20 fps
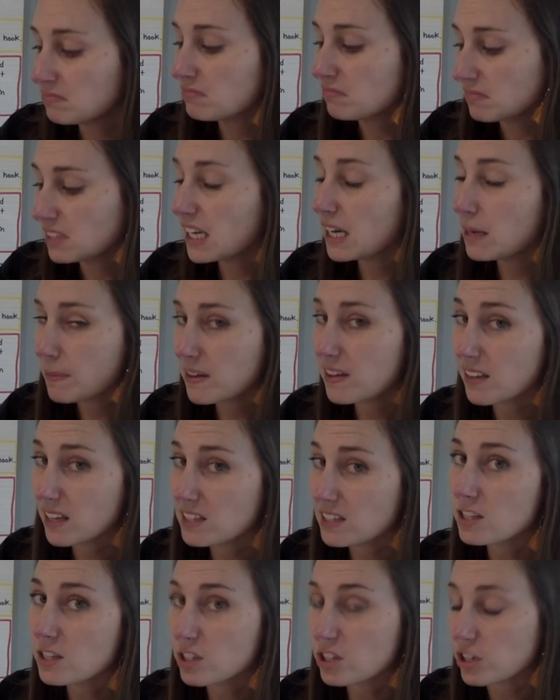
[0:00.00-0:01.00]
Yep,
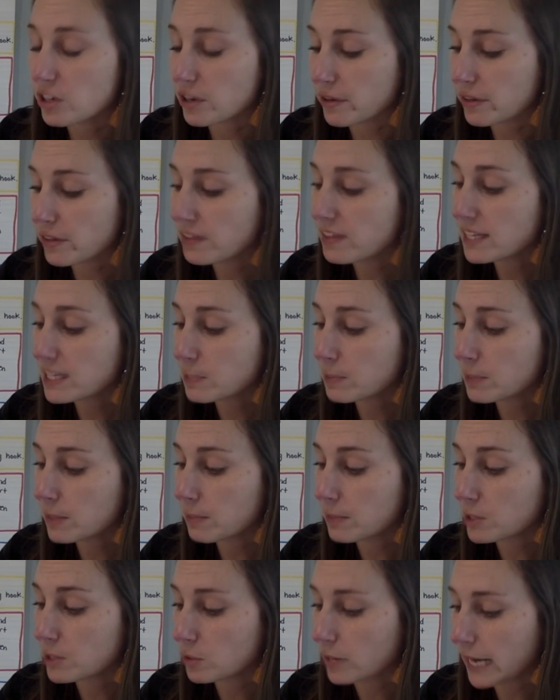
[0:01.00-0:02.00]
that's the truth. That's pretty
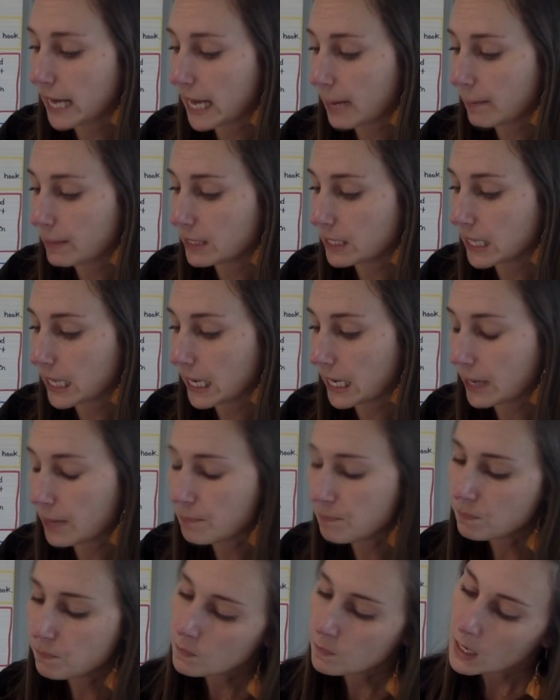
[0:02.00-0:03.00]
much what happened there.
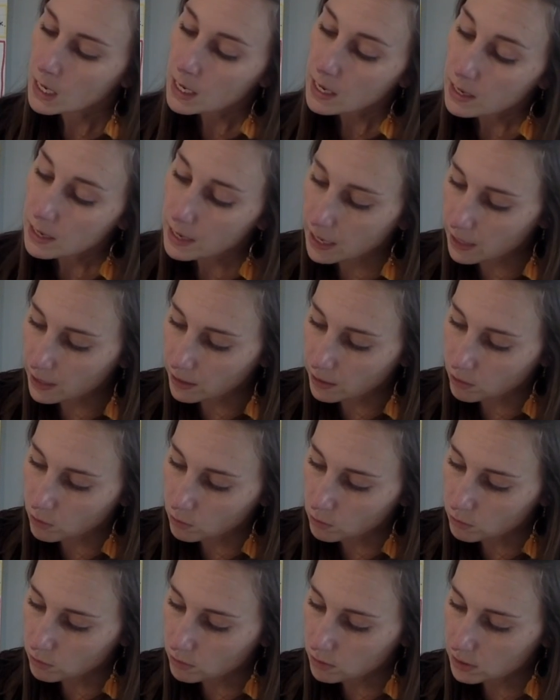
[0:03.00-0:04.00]

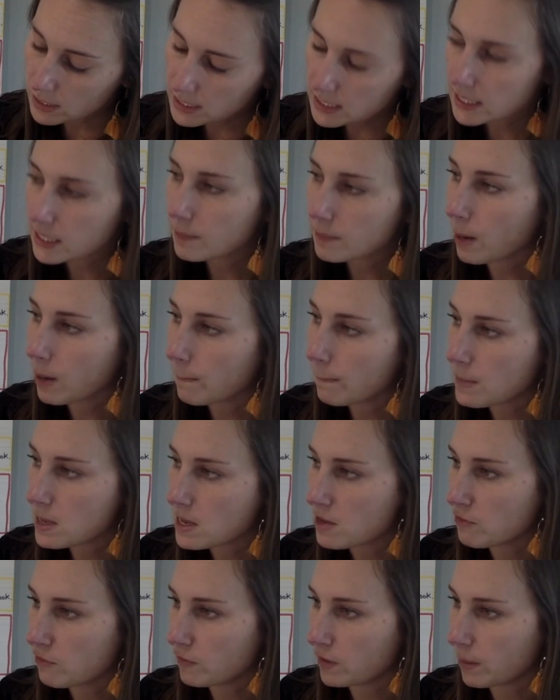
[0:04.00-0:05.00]
Now, let's think about
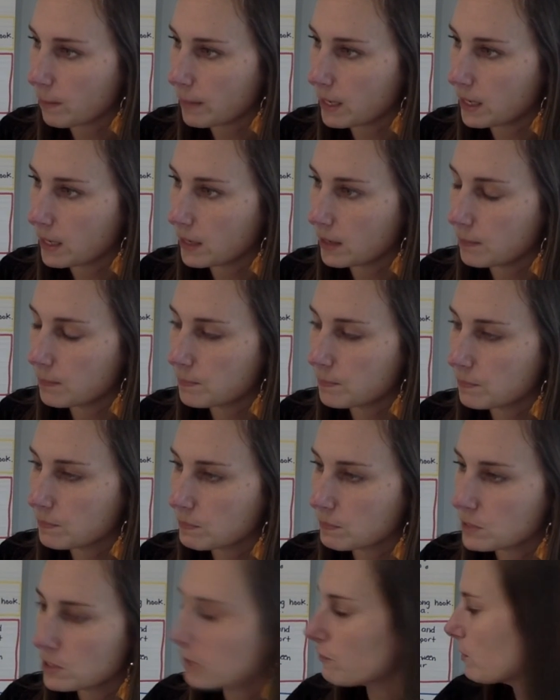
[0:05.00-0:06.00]
me for a minute.
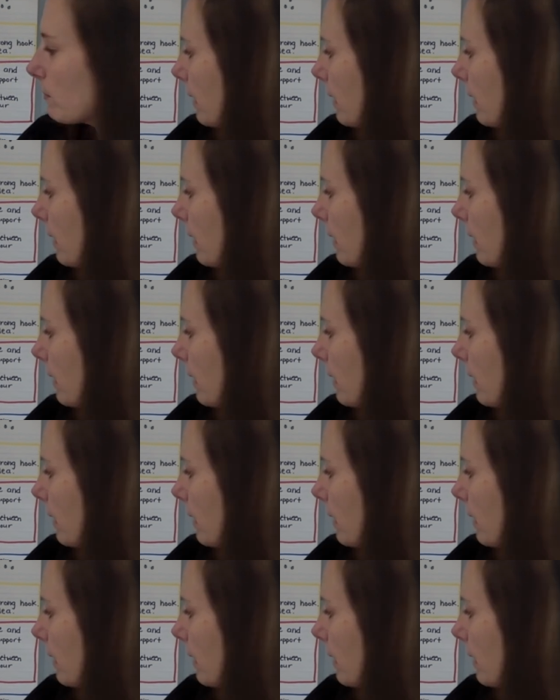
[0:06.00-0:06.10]
So for